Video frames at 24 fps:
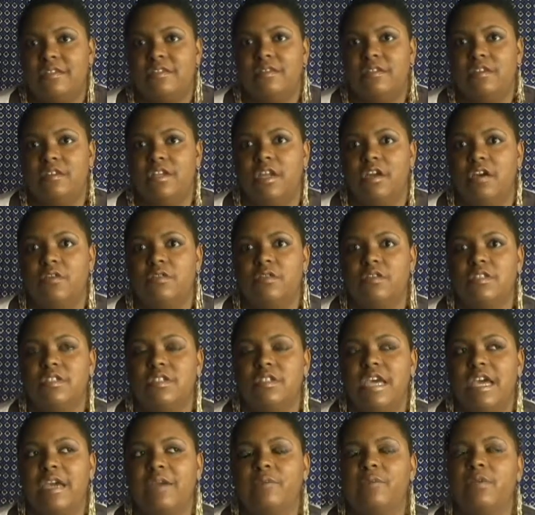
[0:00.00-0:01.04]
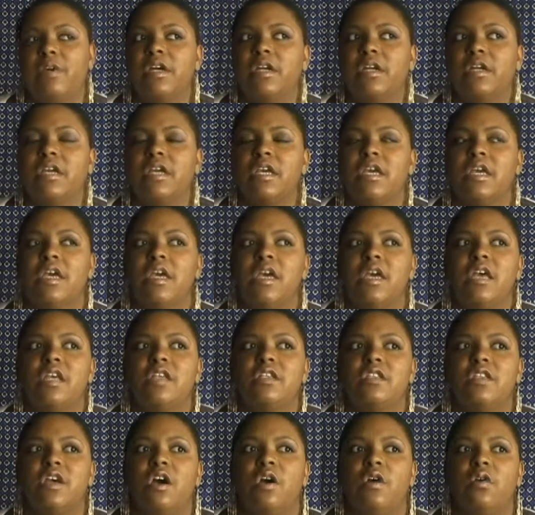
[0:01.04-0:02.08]
you know, type work.
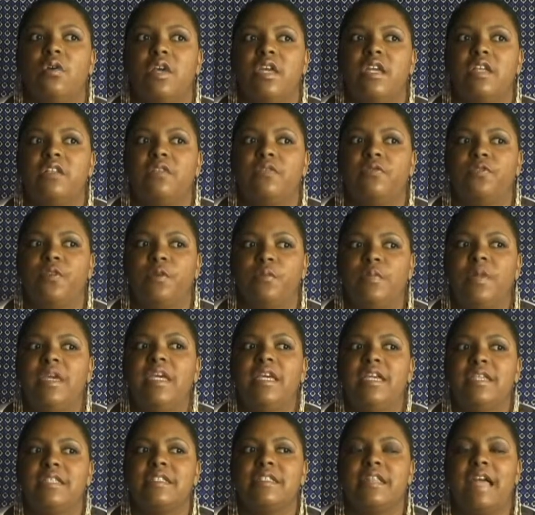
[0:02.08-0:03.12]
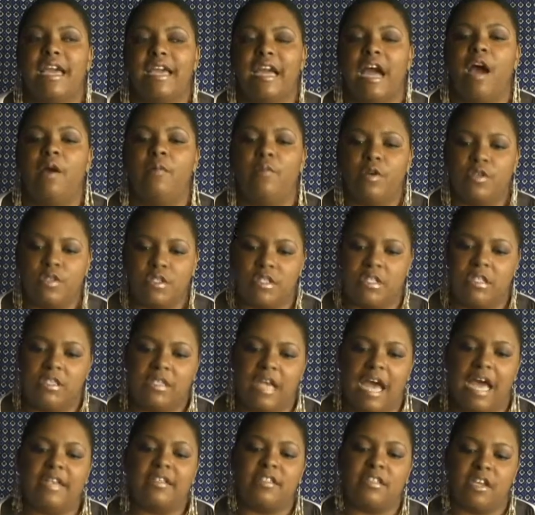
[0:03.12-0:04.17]
So for me, it's like almost this,
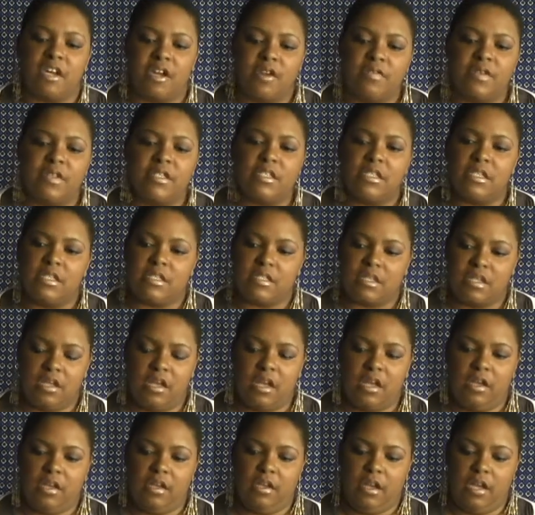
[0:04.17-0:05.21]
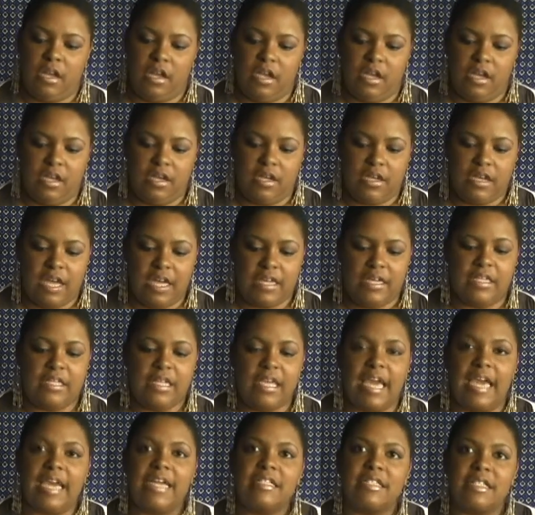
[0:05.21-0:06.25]
I serve as this kind of
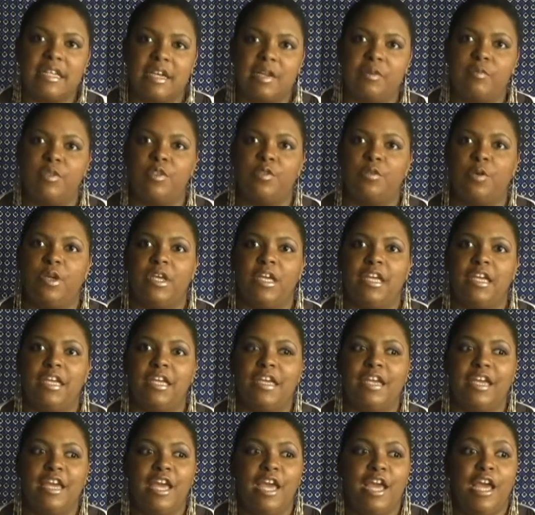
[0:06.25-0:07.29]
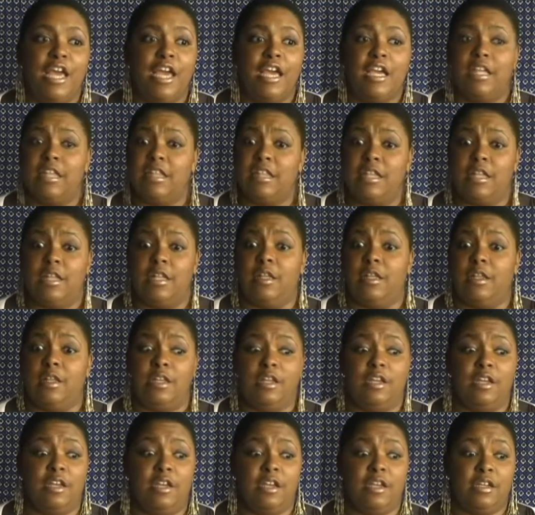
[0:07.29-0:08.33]
liaison between
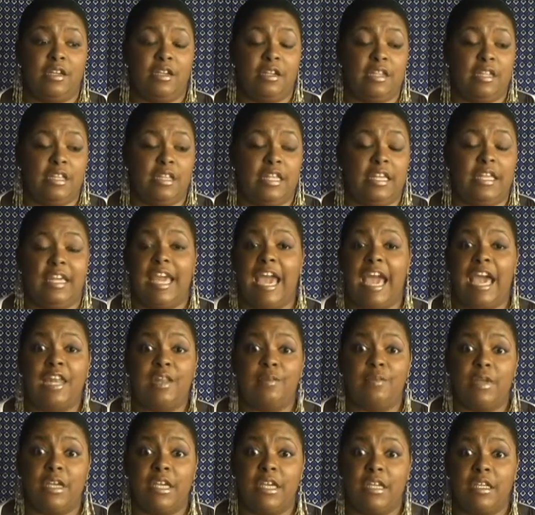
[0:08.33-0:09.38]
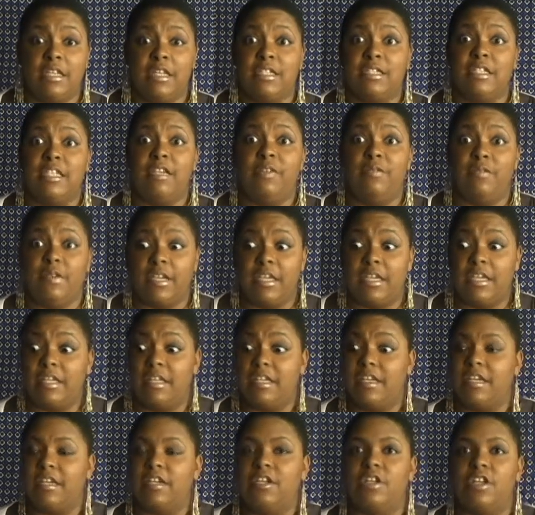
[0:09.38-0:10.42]
the academy, the TV,
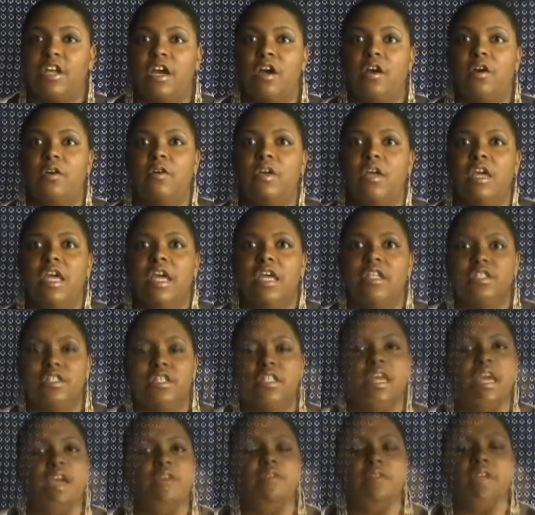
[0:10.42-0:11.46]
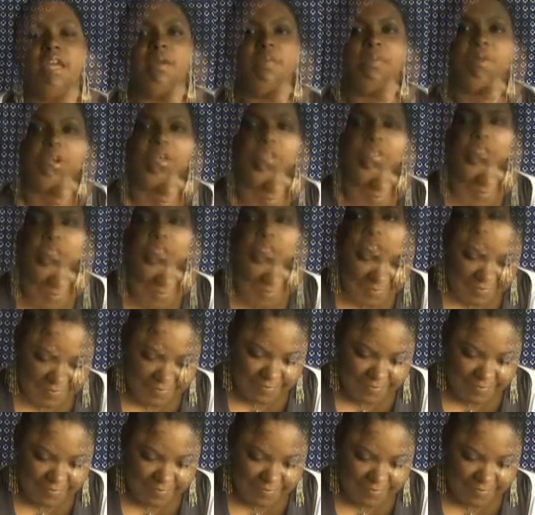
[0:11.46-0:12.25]
the, you know, to the everyday person.